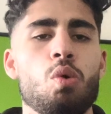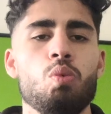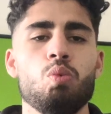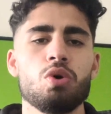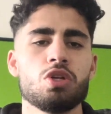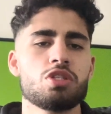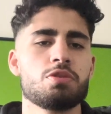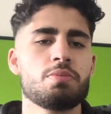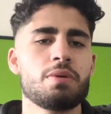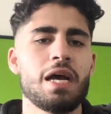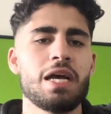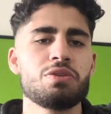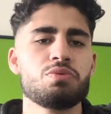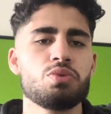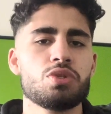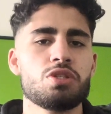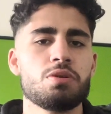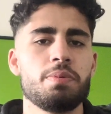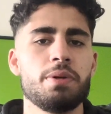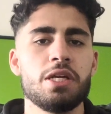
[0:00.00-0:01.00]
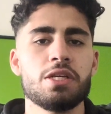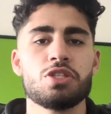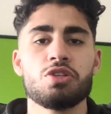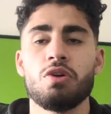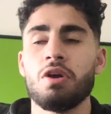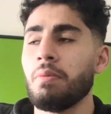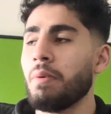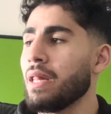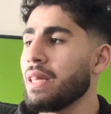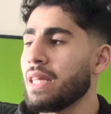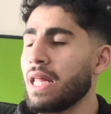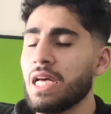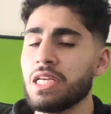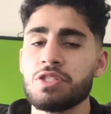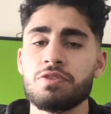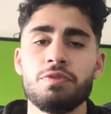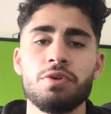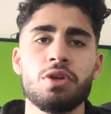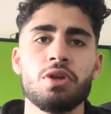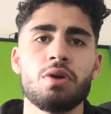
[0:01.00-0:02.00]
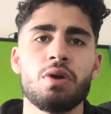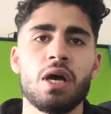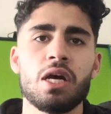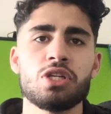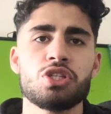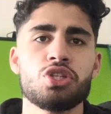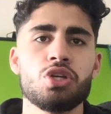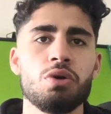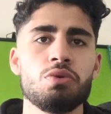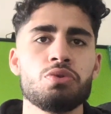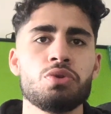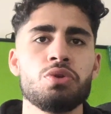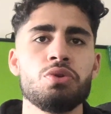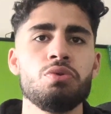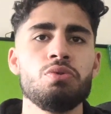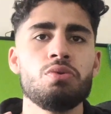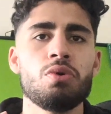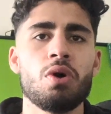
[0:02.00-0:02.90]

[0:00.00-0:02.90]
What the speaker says: What's up guys, what's up here? So in my last video I showed you